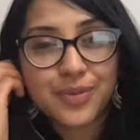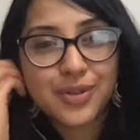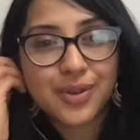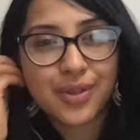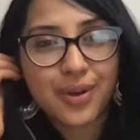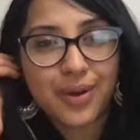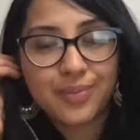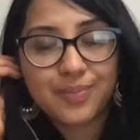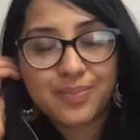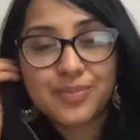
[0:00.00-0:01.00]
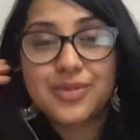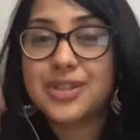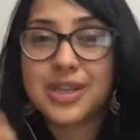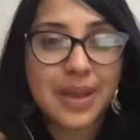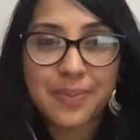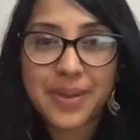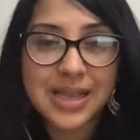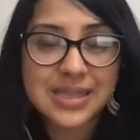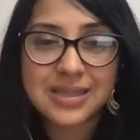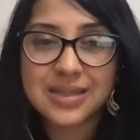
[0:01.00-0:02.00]
So I thought, did my
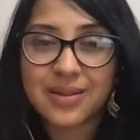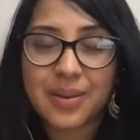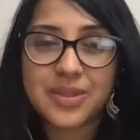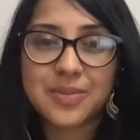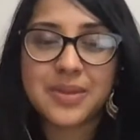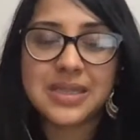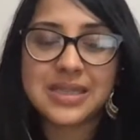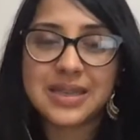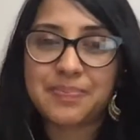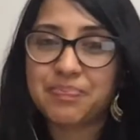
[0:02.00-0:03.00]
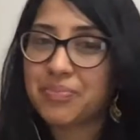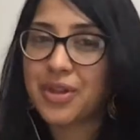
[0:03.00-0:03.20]
best, submitted it,